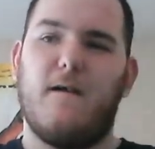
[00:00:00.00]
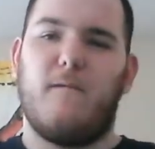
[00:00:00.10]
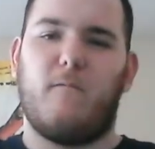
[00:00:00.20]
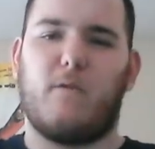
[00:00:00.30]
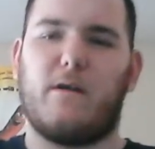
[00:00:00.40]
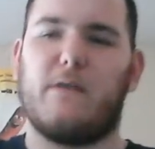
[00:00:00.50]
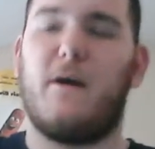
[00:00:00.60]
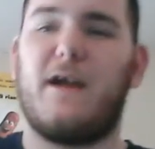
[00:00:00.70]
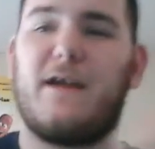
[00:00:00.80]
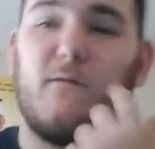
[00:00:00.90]
one ride a
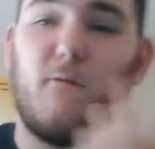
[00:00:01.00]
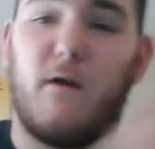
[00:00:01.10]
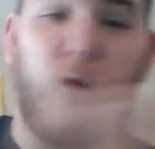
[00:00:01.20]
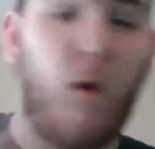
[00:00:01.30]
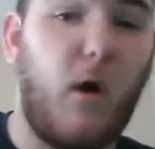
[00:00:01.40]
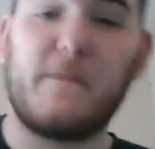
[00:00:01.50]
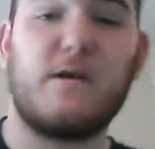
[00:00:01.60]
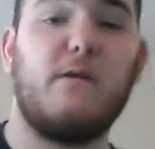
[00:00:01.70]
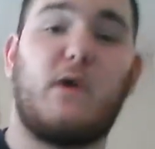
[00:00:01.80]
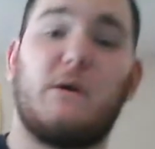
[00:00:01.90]
bike and one of the whole
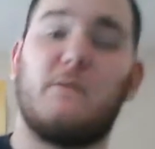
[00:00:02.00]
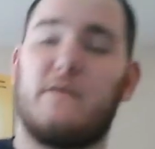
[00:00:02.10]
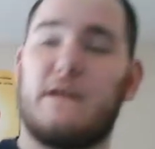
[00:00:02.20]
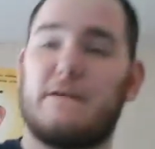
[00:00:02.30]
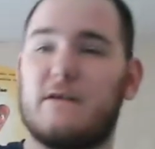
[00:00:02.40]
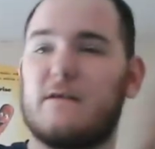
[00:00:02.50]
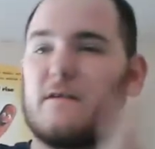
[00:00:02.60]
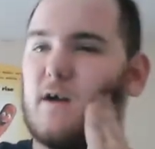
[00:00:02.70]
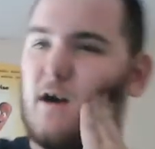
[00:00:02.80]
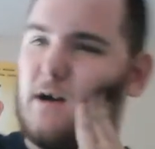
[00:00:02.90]
episode of the movie, yeah, man.
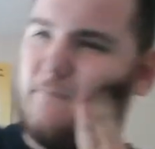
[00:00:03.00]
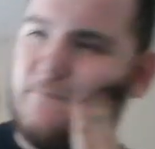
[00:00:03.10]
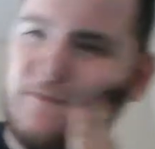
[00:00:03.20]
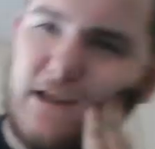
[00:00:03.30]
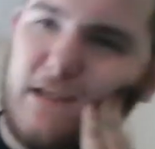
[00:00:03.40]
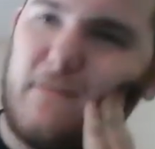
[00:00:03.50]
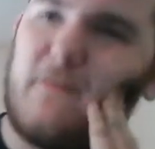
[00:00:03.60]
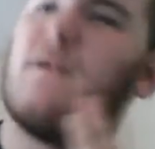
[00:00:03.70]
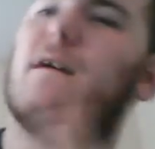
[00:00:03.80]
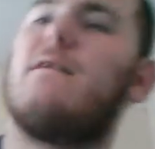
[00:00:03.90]

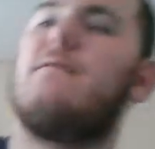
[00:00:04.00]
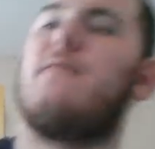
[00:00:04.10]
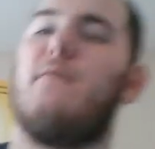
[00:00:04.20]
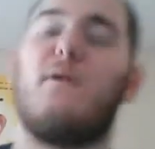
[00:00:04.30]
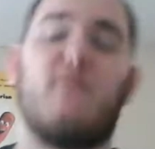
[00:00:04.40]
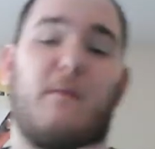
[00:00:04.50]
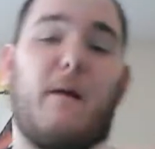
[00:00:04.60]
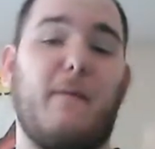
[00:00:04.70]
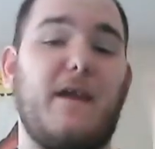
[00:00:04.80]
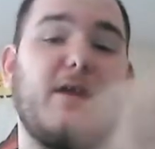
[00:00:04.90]
No, this one's about
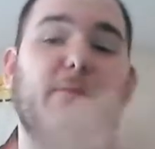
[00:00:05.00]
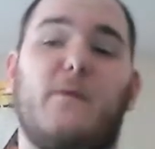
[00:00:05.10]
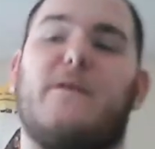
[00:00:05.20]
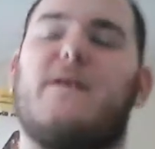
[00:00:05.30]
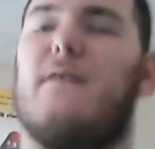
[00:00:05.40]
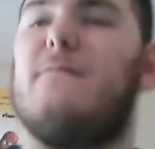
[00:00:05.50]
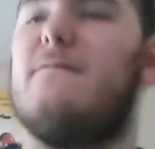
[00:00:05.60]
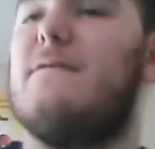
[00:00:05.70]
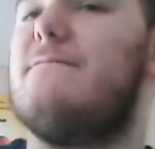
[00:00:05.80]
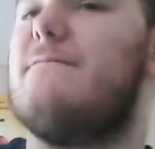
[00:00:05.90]
making a movie, so,
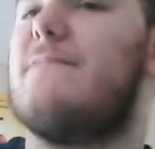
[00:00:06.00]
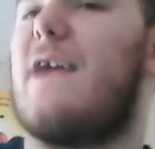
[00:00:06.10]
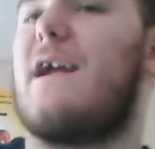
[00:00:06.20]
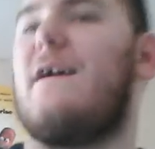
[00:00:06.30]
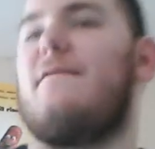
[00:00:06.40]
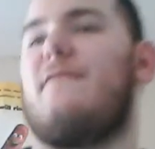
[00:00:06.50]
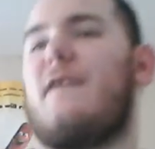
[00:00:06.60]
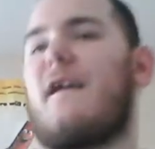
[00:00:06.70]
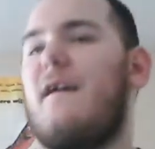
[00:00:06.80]
like that thing.